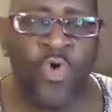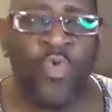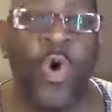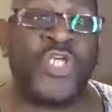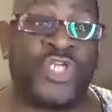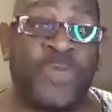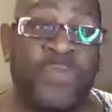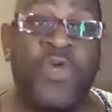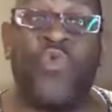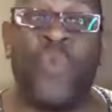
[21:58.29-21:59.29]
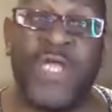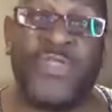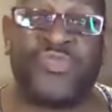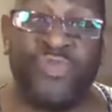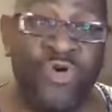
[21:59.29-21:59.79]
Worship your way
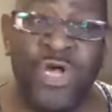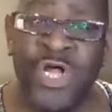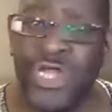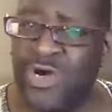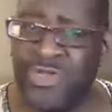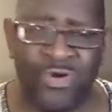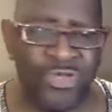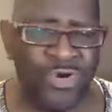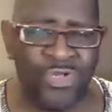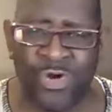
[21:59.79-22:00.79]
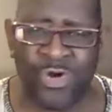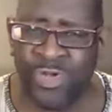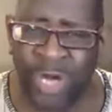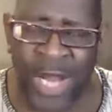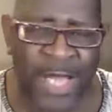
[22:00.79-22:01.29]
through your, your, your, your,
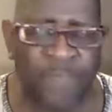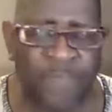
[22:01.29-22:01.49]
your lack of